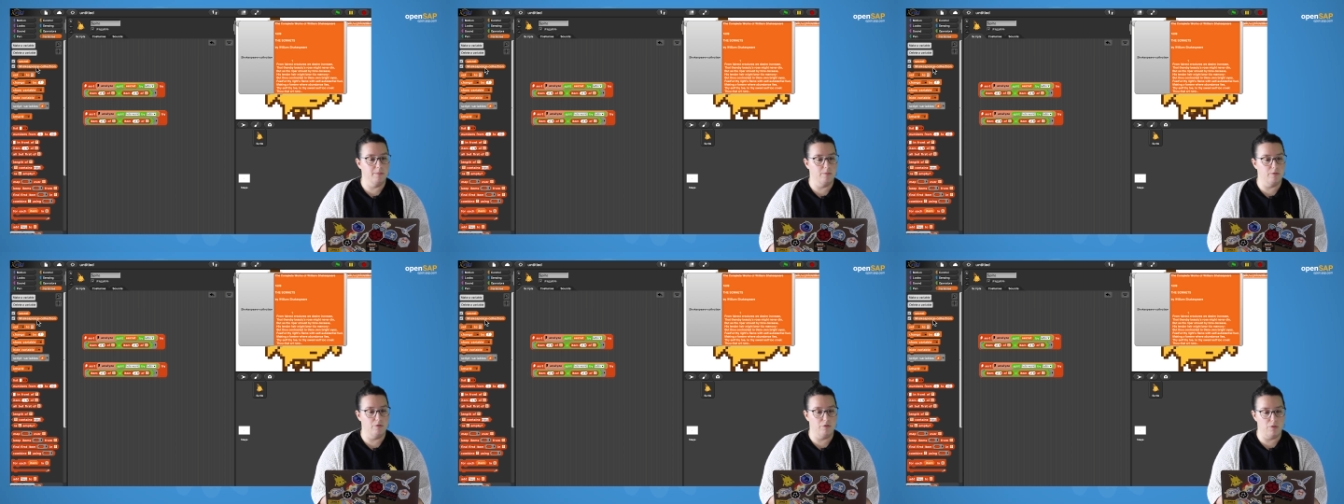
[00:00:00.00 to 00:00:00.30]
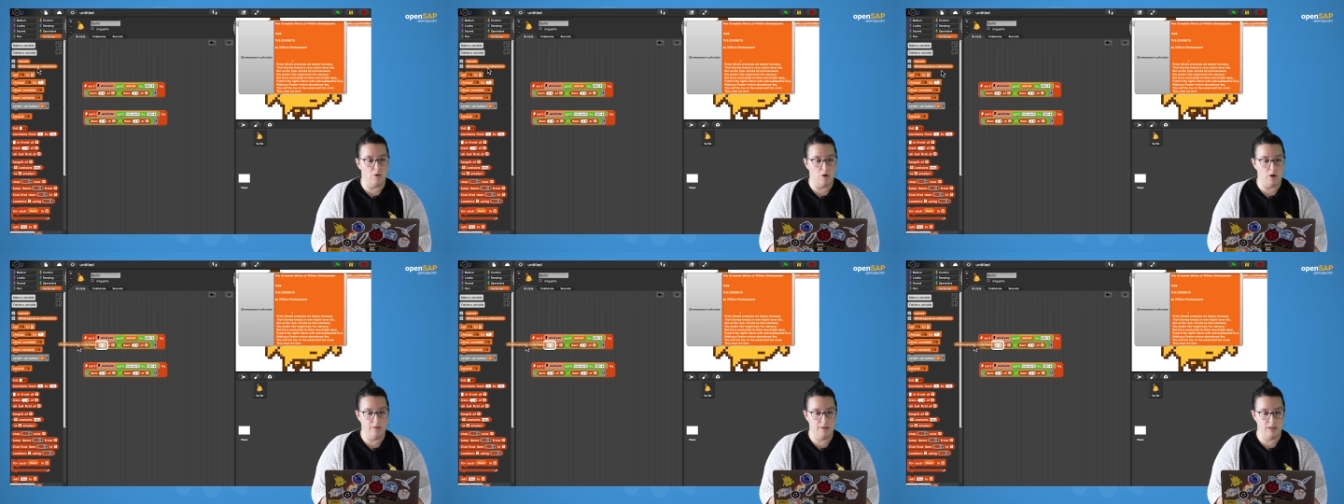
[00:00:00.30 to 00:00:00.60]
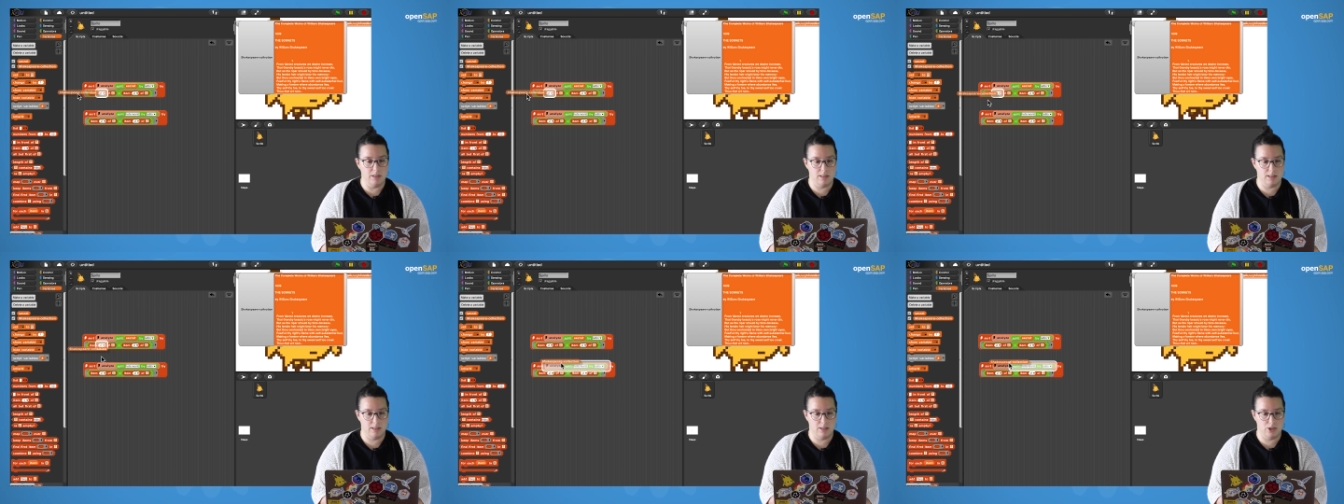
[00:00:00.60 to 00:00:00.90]
for
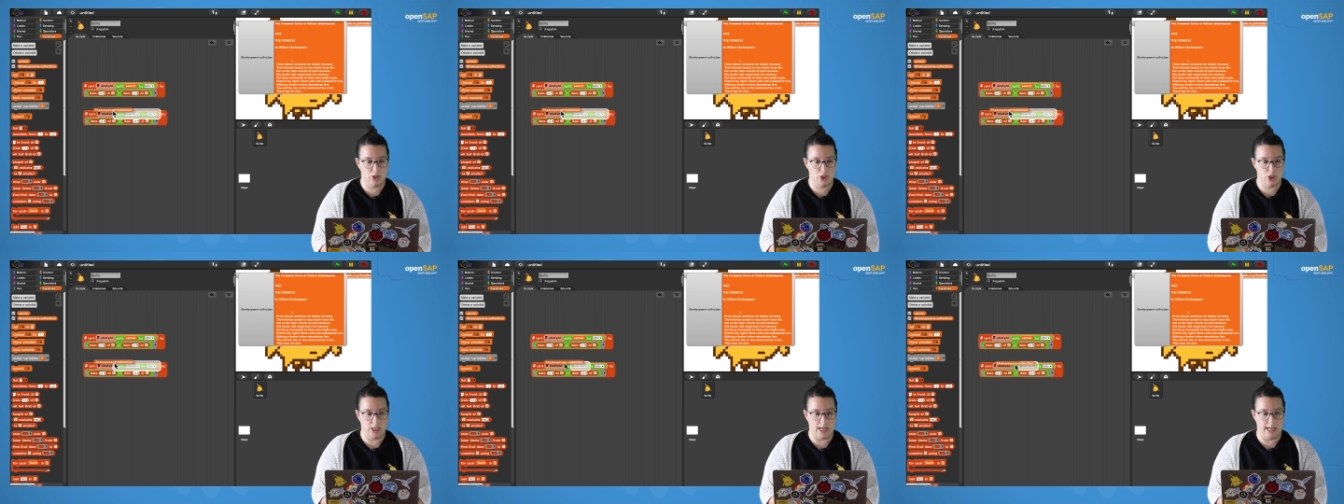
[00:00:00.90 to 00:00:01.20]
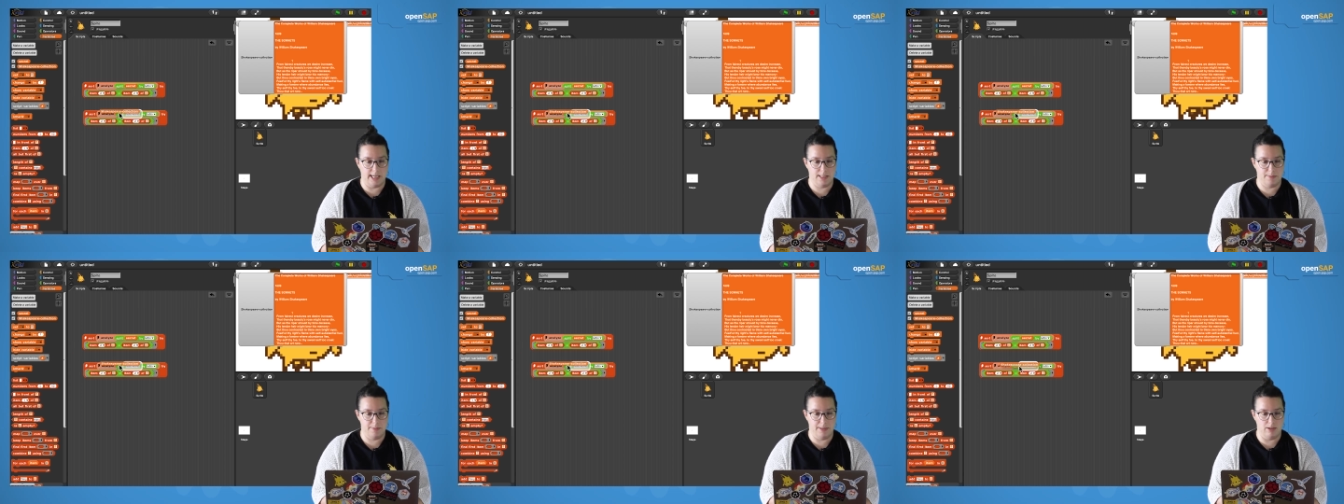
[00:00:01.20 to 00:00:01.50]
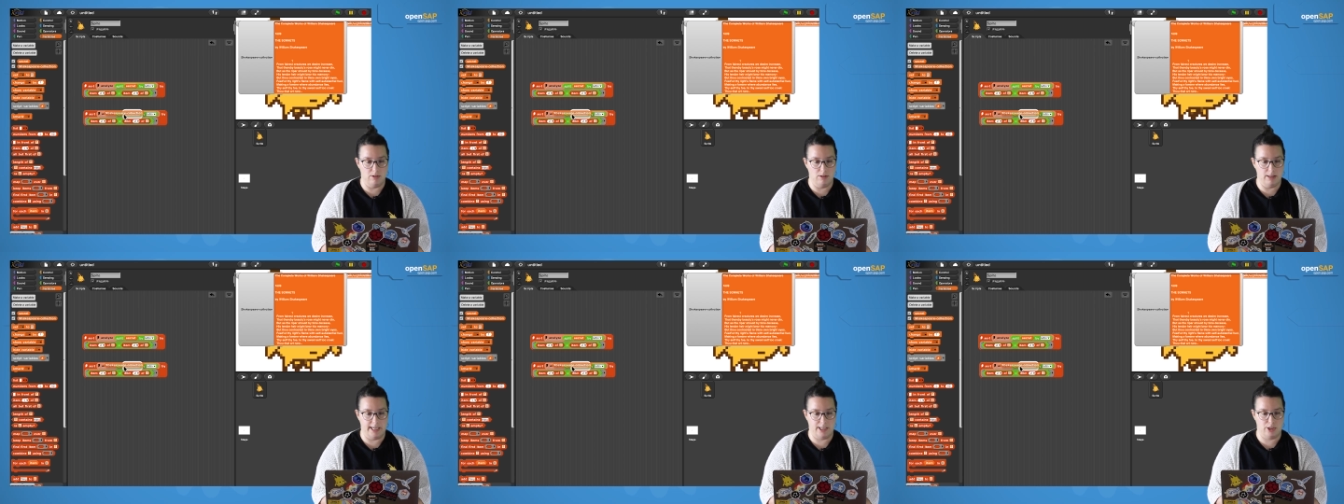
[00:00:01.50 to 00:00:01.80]
the Shakespeare
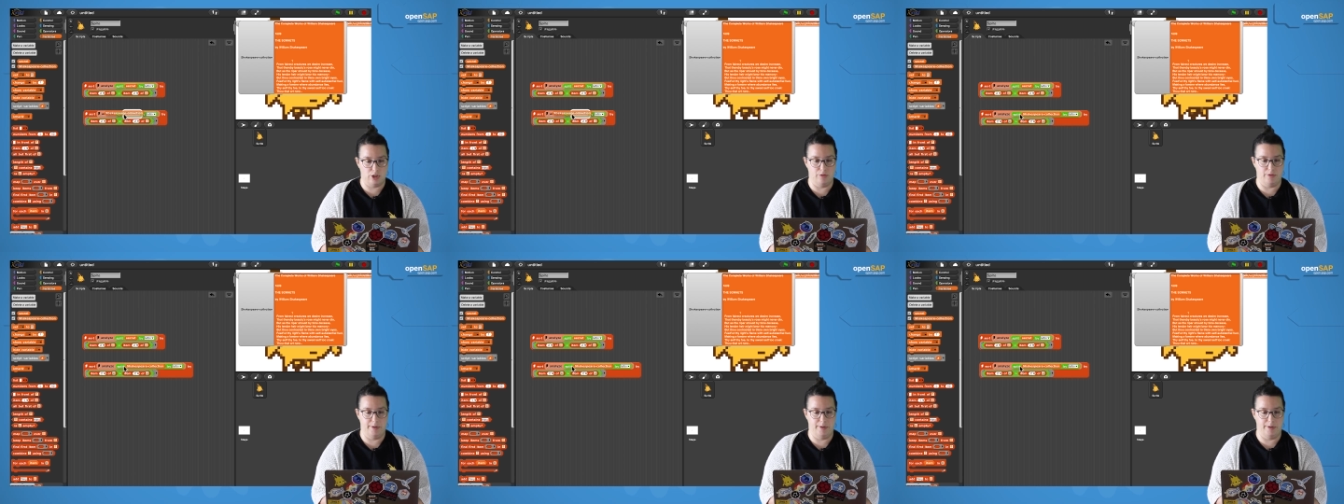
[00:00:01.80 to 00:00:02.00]
collection